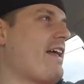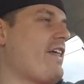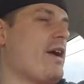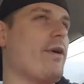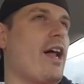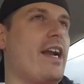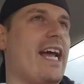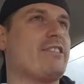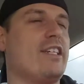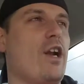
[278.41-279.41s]
And then I went on
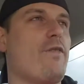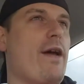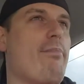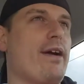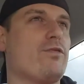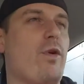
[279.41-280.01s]
and actually did overhead press